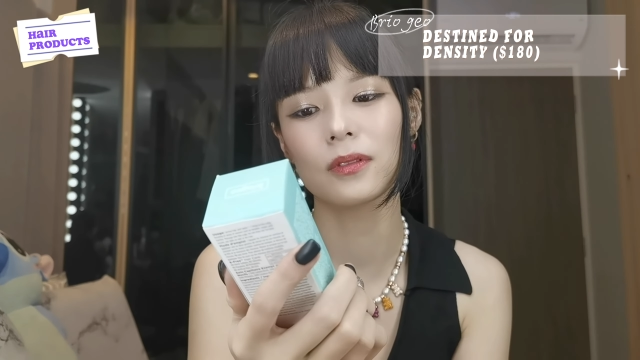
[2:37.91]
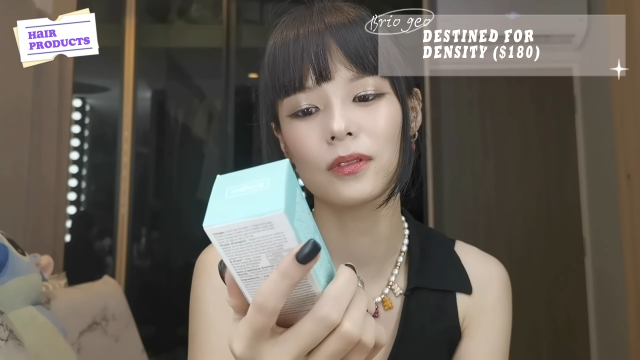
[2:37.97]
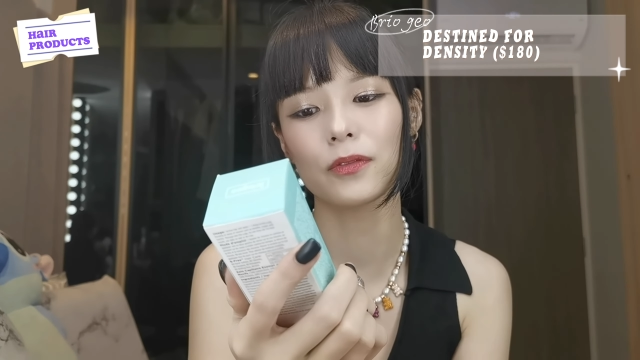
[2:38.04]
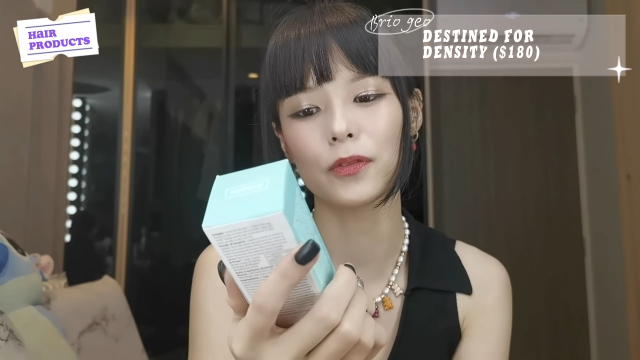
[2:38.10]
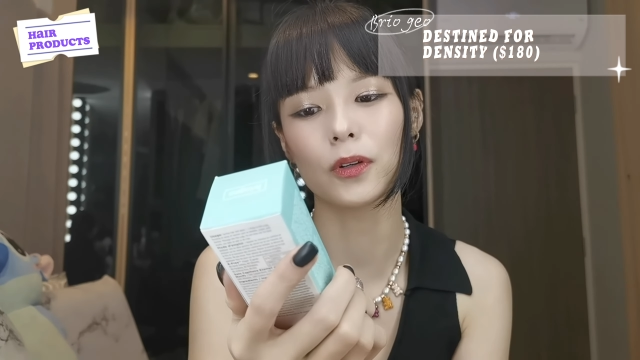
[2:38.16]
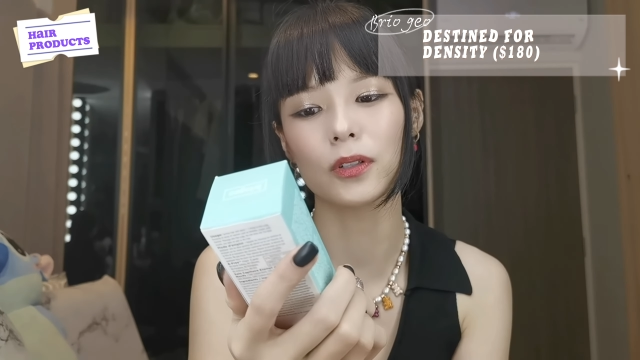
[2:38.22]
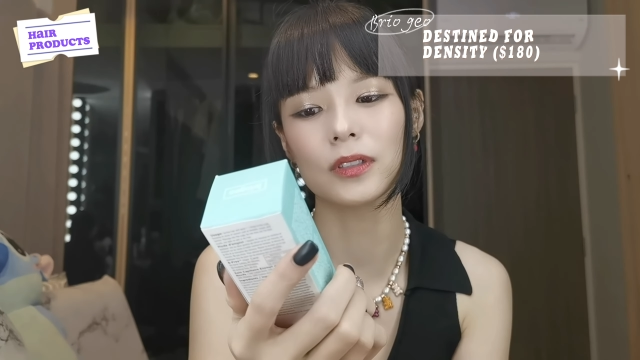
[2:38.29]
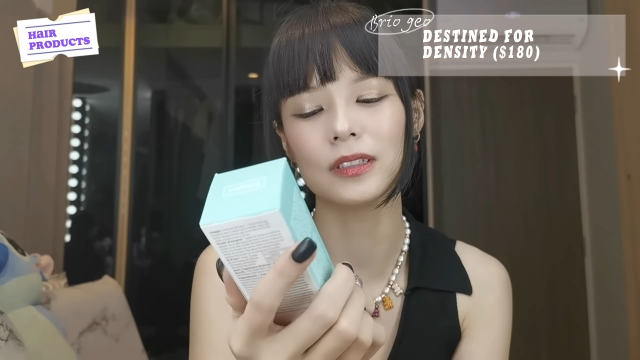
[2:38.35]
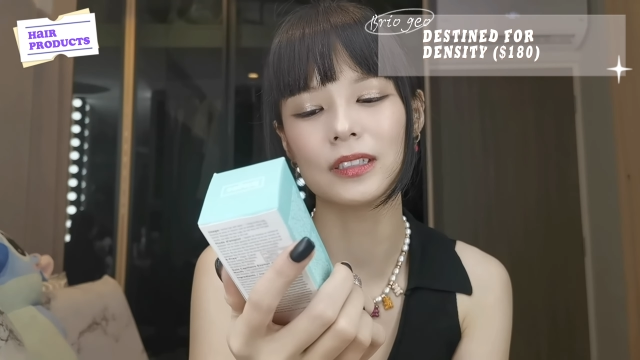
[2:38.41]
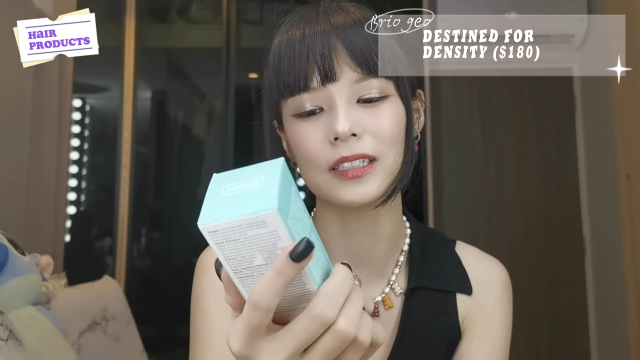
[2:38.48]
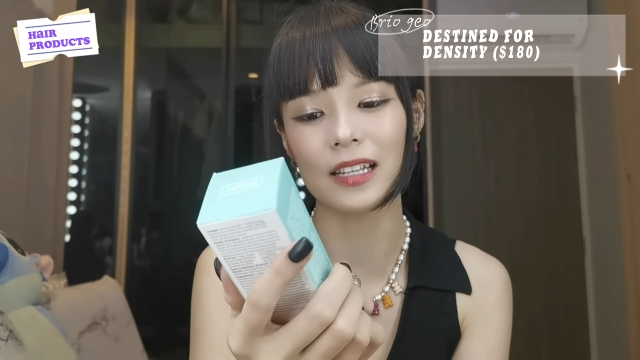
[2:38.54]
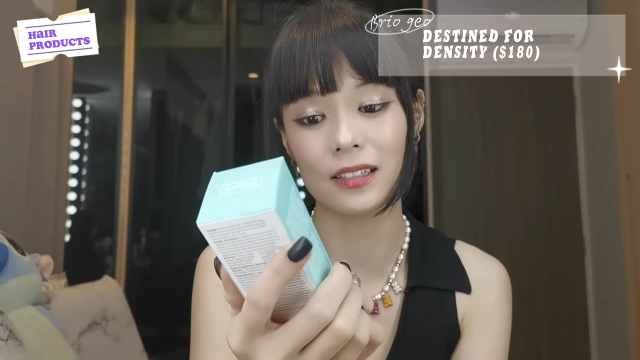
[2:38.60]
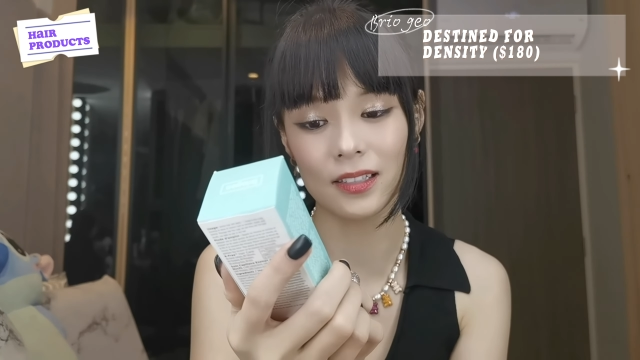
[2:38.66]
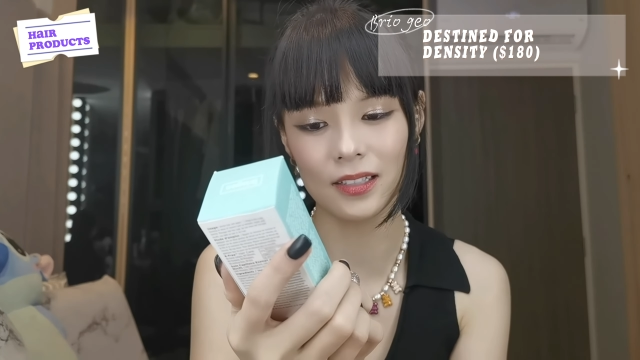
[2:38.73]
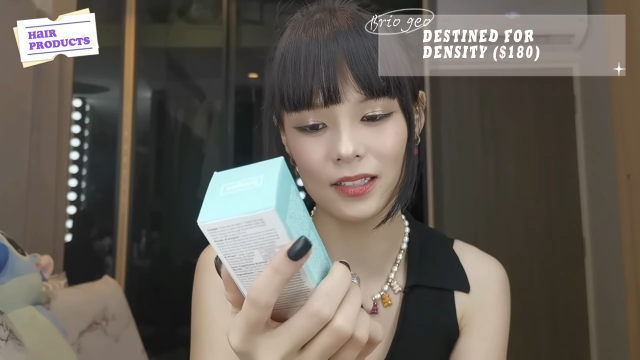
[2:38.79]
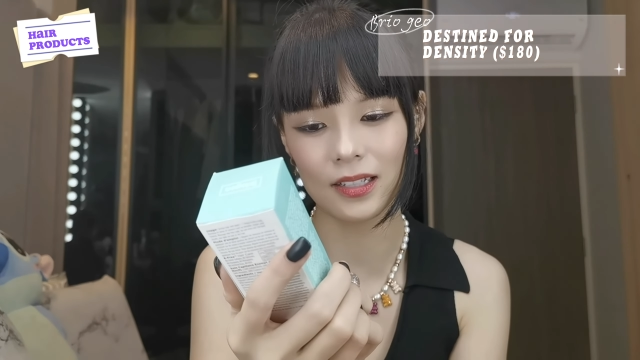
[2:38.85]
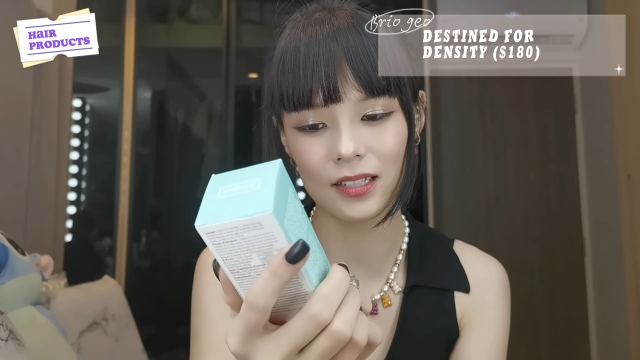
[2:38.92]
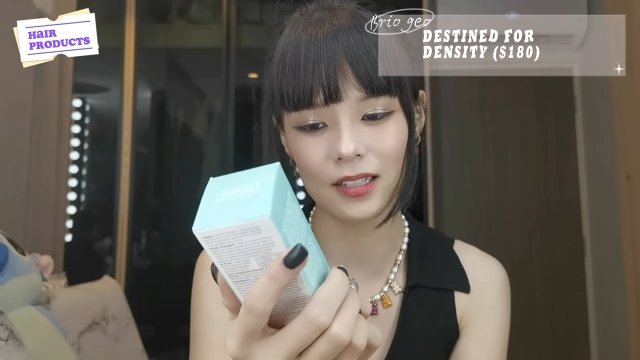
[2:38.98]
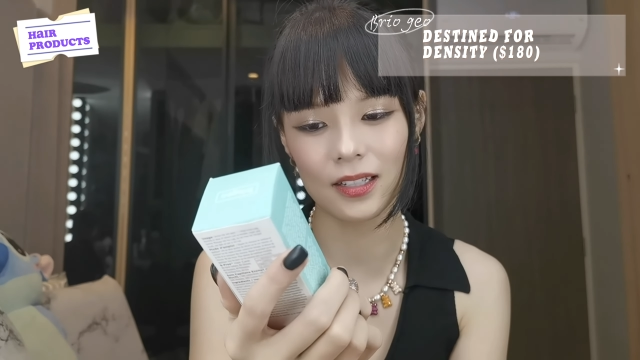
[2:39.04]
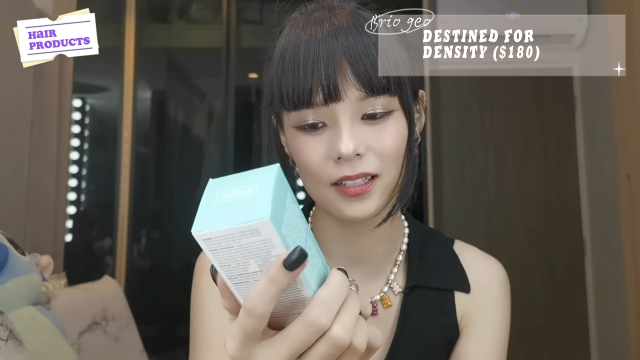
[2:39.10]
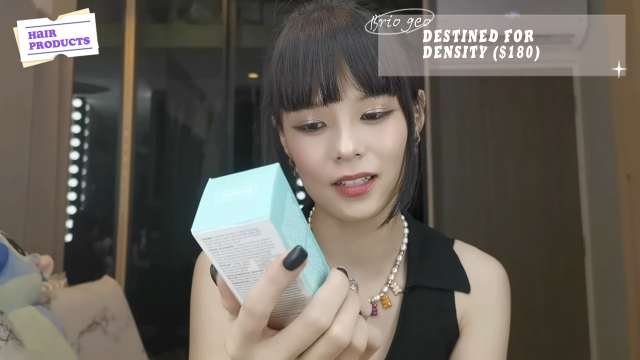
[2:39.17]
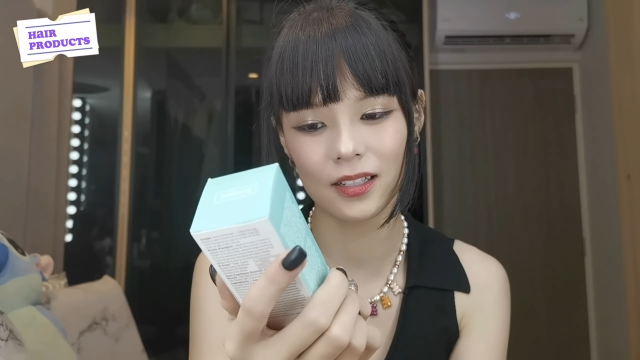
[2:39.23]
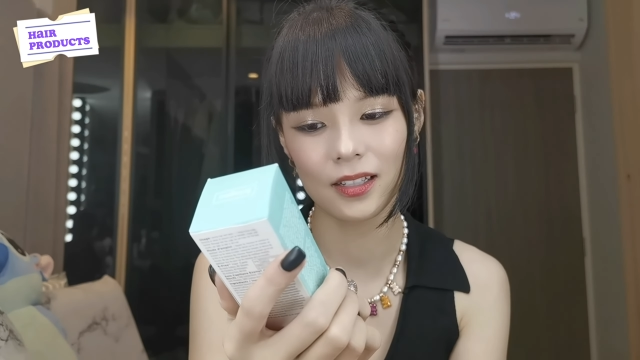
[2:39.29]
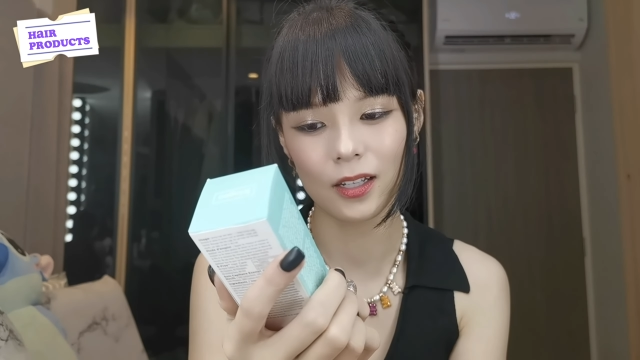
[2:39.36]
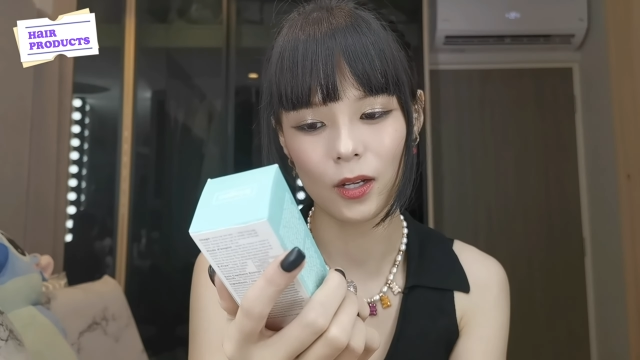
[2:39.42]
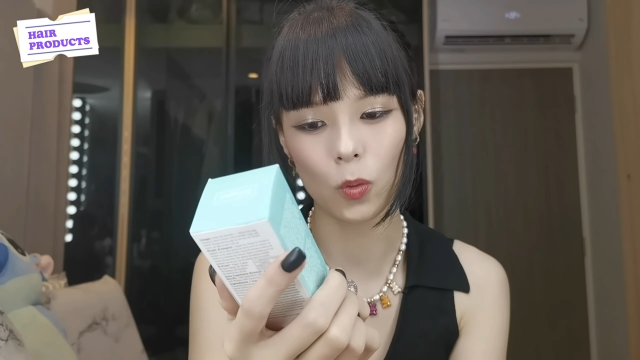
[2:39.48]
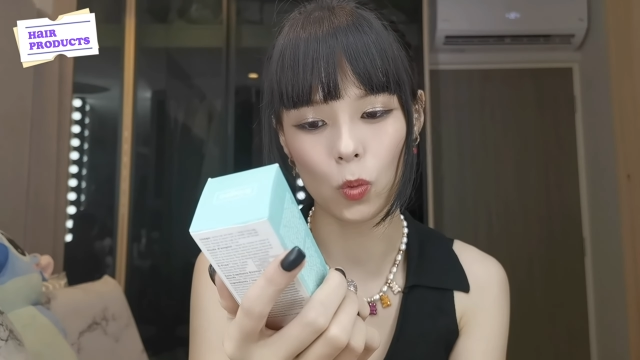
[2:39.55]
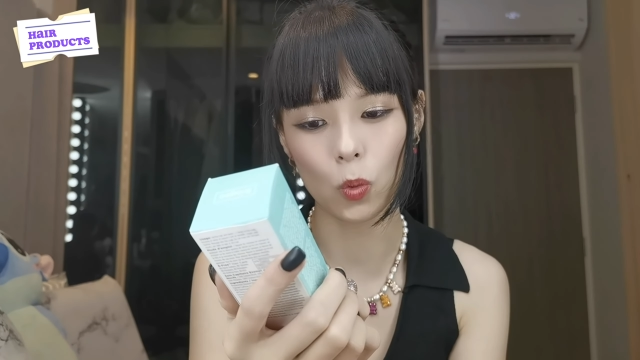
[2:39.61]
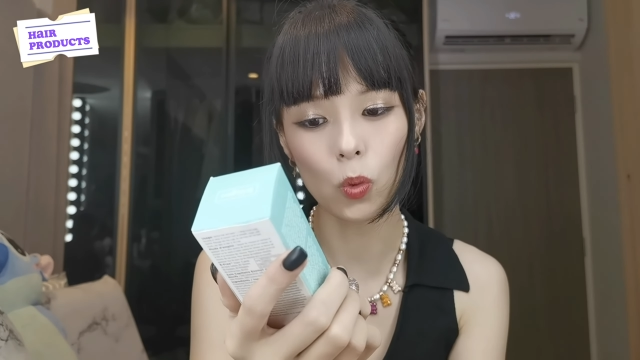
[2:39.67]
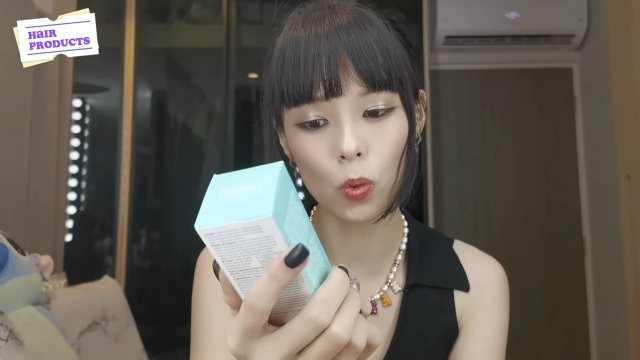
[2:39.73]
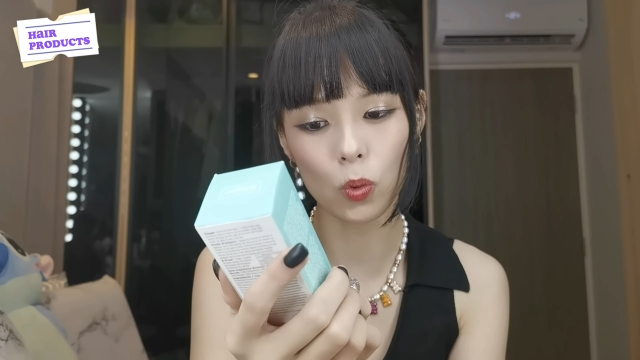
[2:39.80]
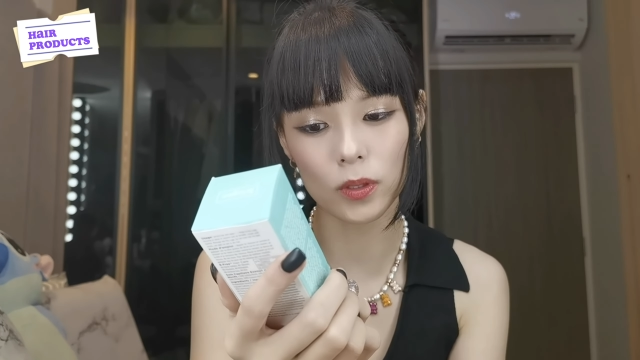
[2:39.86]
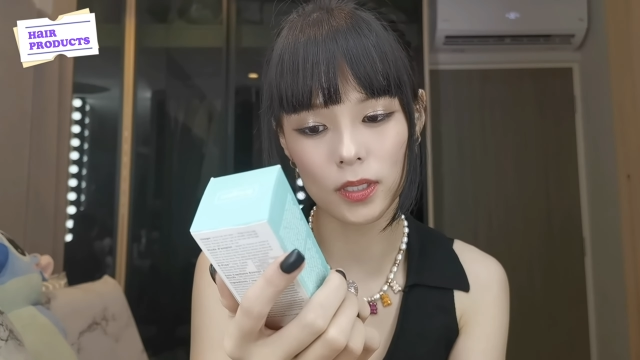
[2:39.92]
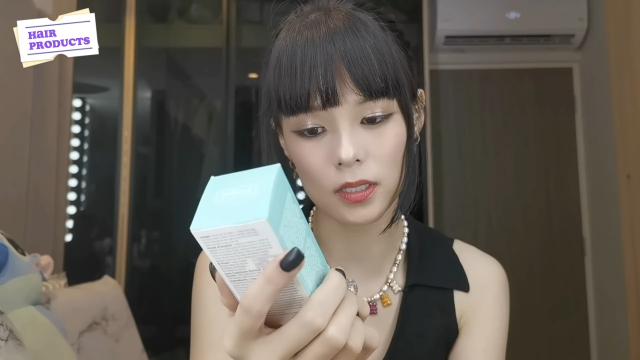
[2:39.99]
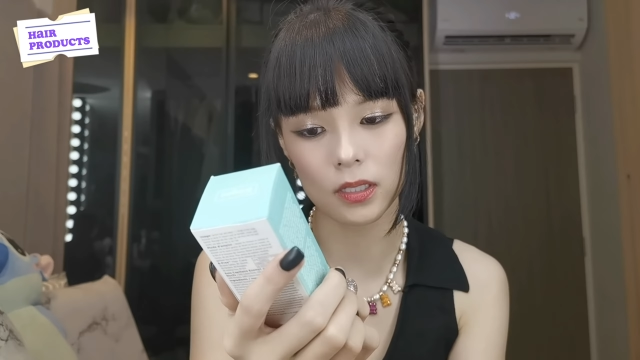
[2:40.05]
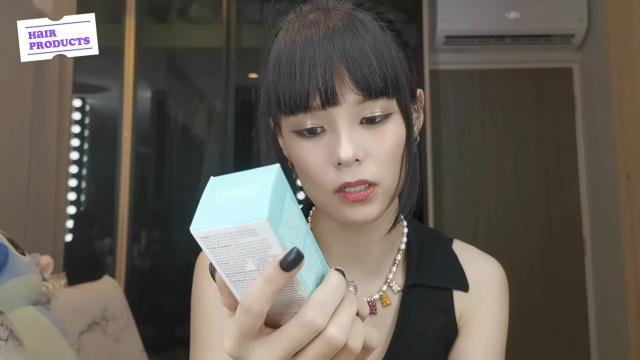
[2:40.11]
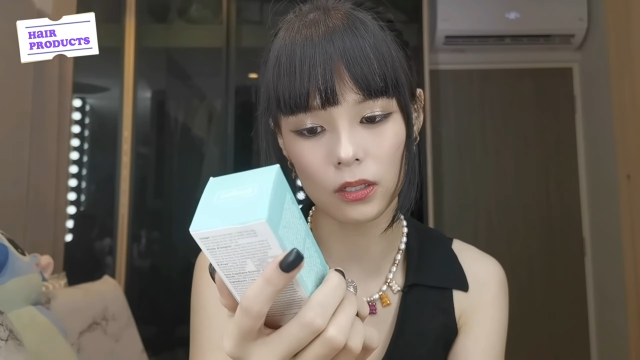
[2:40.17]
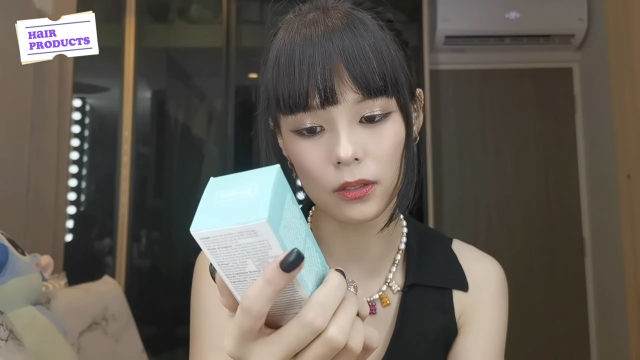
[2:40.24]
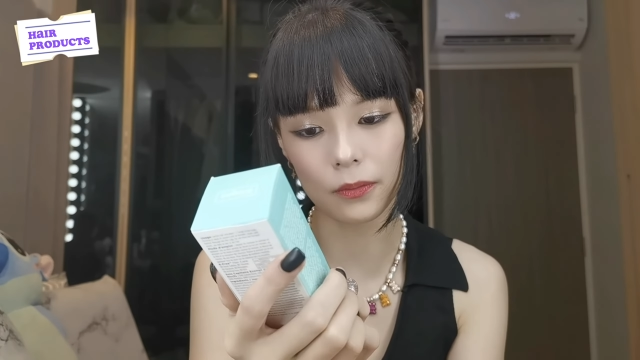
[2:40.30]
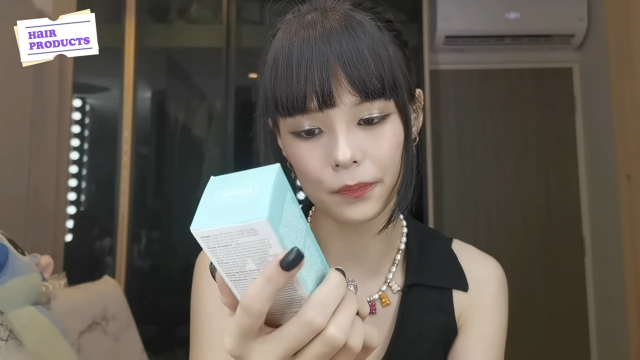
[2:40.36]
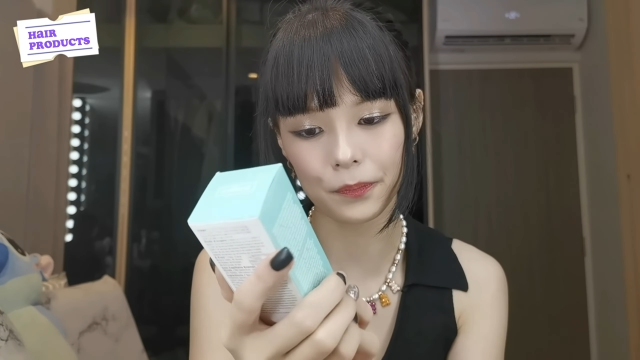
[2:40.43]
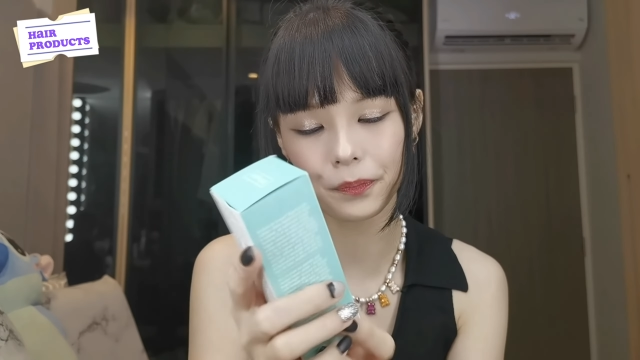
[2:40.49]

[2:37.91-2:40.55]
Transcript: for Density. Ooh, the serum.